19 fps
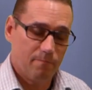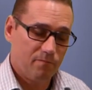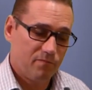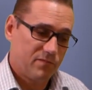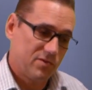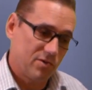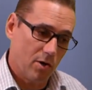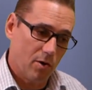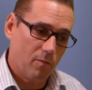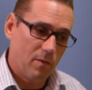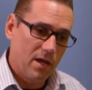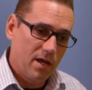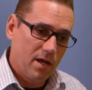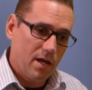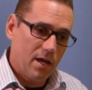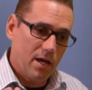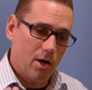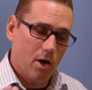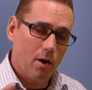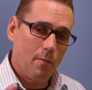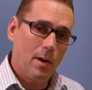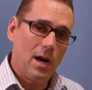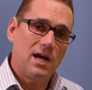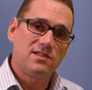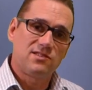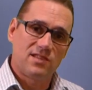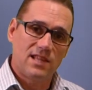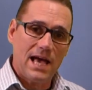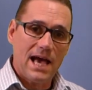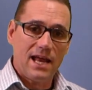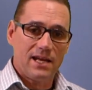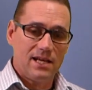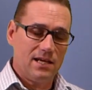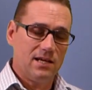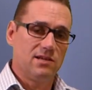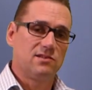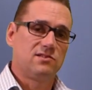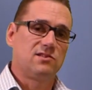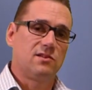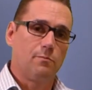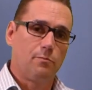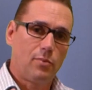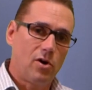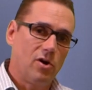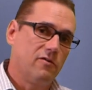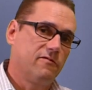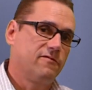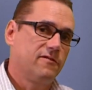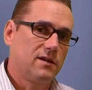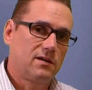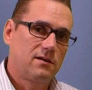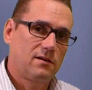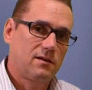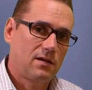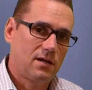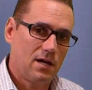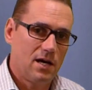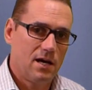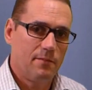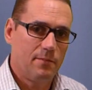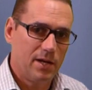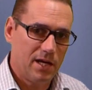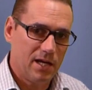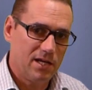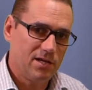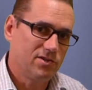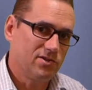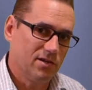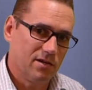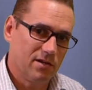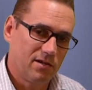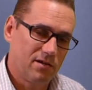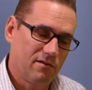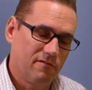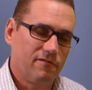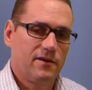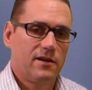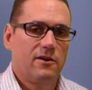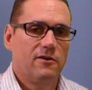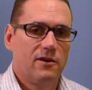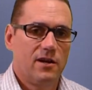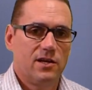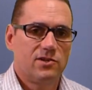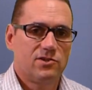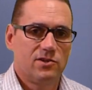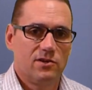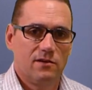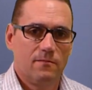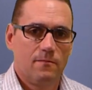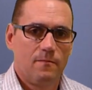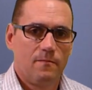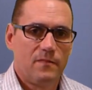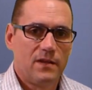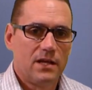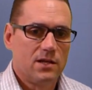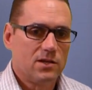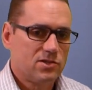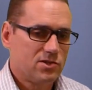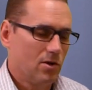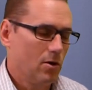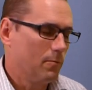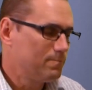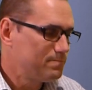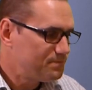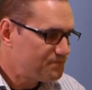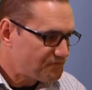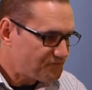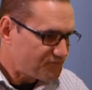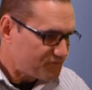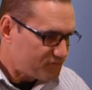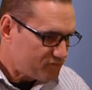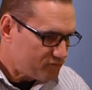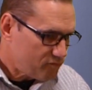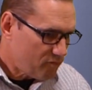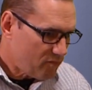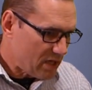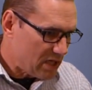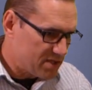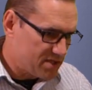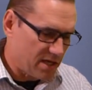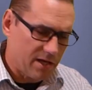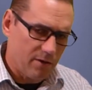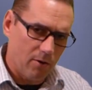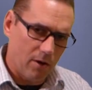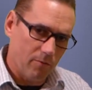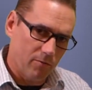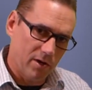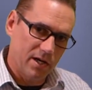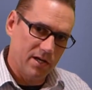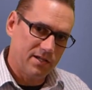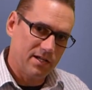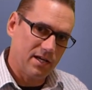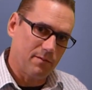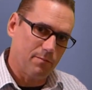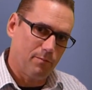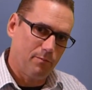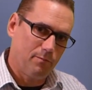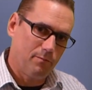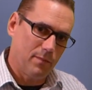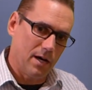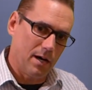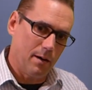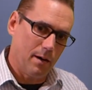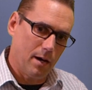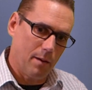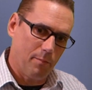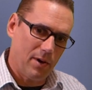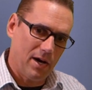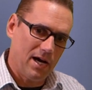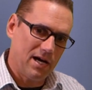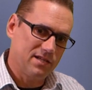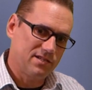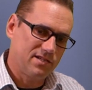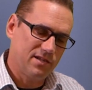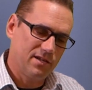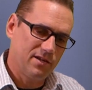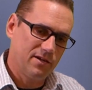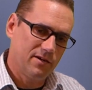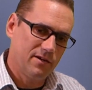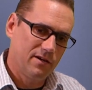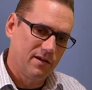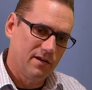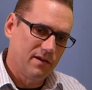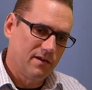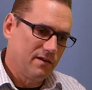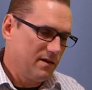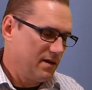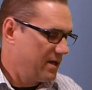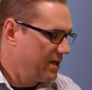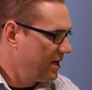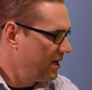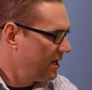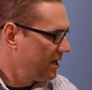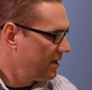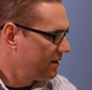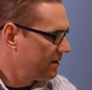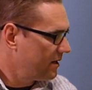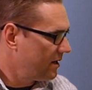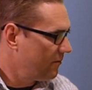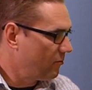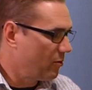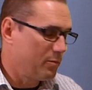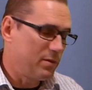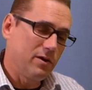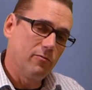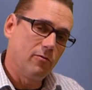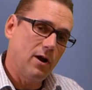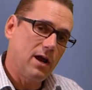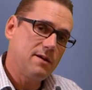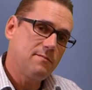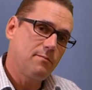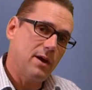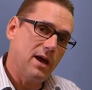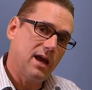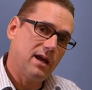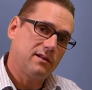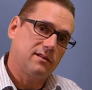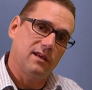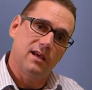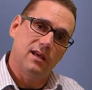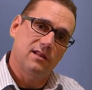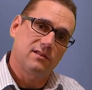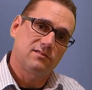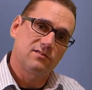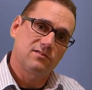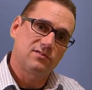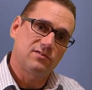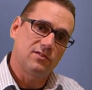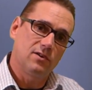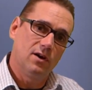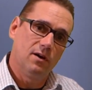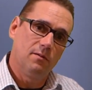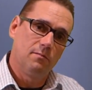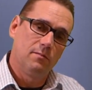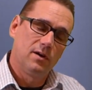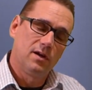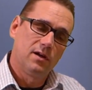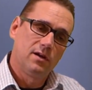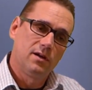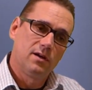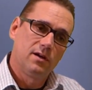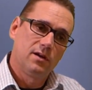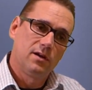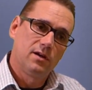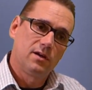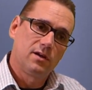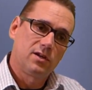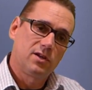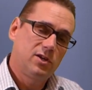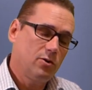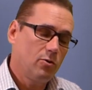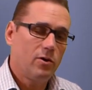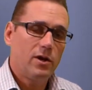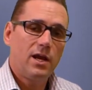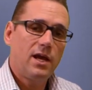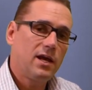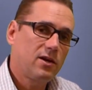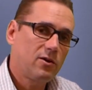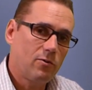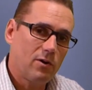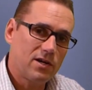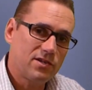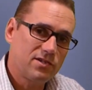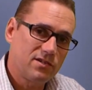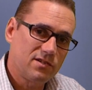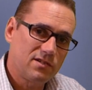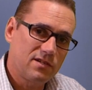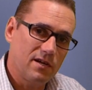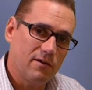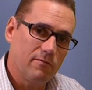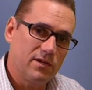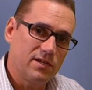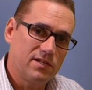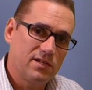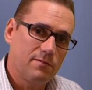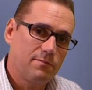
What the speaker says: it. So in our minds, that is the perfect combination and configuration. So tell you what, we're going to take a pause here, and we'll be right back to answer some Q&A questions that we